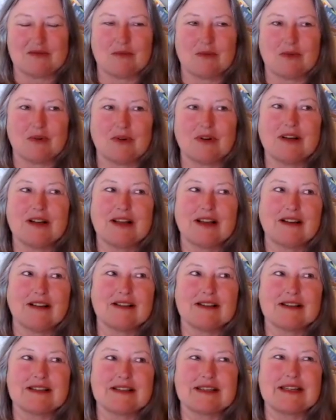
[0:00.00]
we're going to
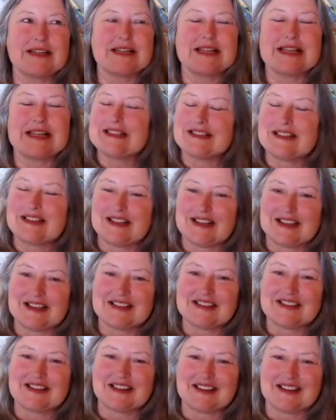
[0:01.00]
see less and
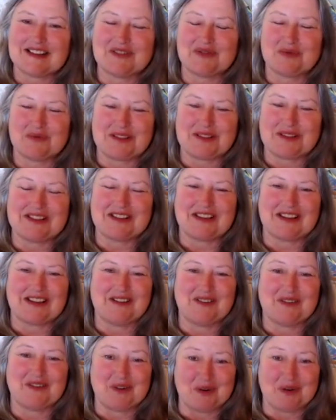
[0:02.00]
less unless we
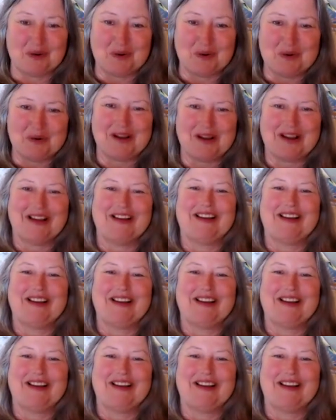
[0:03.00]
say no